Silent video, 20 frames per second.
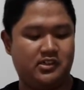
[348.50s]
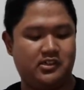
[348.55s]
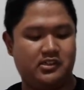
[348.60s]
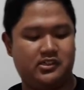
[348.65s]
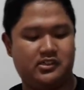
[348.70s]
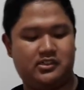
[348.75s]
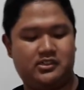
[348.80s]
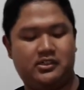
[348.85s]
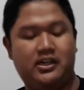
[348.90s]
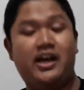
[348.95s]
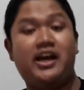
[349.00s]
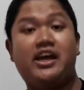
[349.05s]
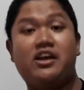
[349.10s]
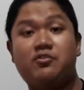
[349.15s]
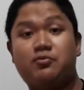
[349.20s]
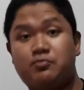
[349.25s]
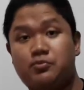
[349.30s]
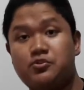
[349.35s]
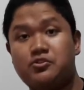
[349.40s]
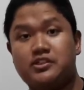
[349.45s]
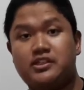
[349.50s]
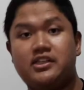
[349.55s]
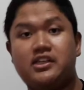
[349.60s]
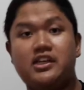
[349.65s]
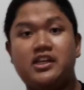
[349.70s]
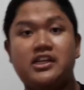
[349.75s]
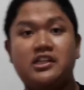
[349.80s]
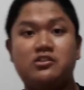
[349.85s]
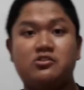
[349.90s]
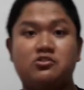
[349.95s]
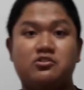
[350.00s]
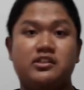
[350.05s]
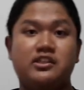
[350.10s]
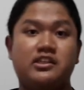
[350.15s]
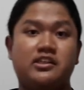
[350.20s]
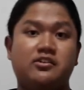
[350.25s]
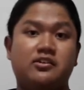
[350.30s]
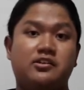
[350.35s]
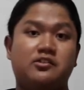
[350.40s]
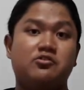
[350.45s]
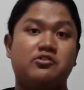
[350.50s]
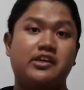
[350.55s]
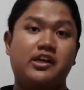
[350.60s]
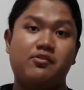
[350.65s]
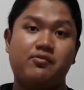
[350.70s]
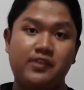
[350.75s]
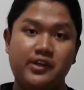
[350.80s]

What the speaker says: I have put the link to that